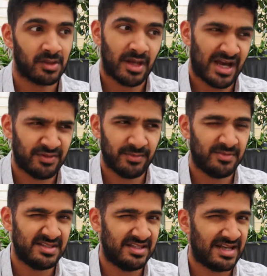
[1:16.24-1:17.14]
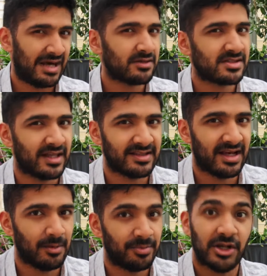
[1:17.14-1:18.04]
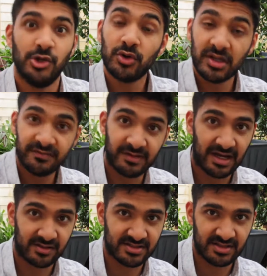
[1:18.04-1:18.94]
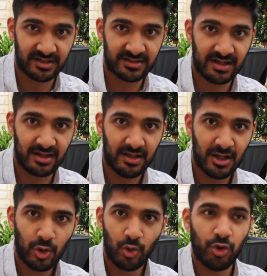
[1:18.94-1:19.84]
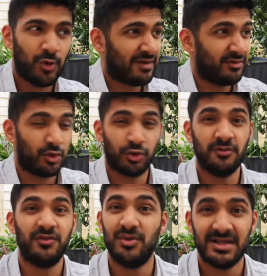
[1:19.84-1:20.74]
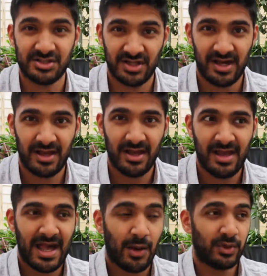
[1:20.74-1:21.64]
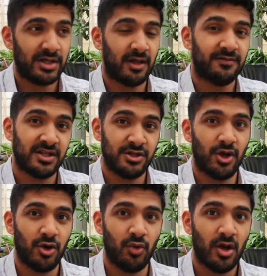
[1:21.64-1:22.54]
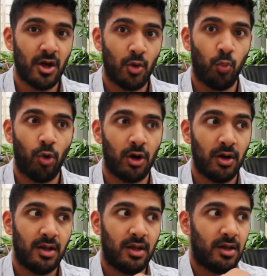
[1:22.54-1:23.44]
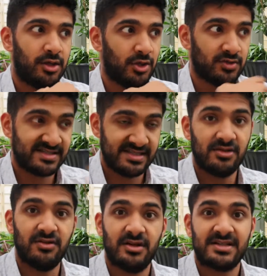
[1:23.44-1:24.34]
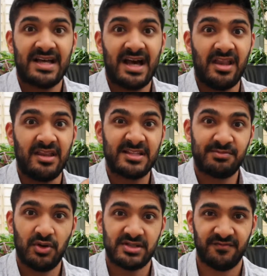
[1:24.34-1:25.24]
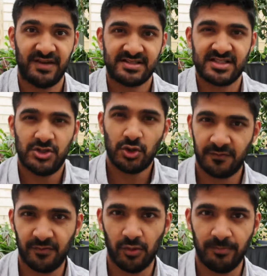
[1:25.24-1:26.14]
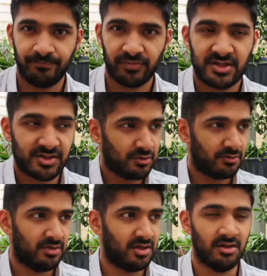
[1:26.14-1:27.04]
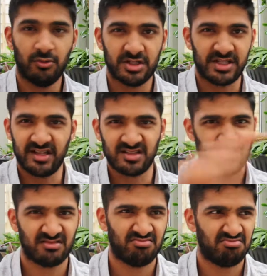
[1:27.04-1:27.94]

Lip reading: haven't maybe seen a house like that, but are looking for houses like that, or who haven't gone on viewings yet and would love to know what, you know, serious and experienced investors look for. So, you know, all it takes,